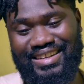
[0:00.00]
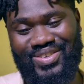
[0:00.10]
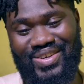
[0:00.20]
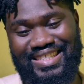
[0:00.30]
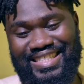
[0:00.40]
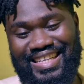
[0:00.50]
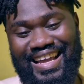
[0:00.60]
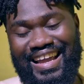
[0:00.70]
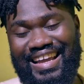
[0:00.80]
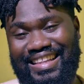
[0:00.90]
because
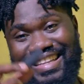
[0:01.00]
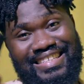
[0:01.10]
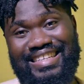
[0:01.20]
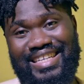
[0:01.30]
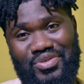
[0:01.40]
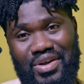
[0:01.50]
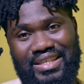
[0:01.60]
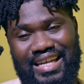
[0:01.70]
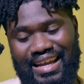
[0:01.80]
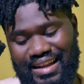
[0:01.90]
this thing is very
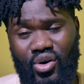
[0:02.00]
tiny.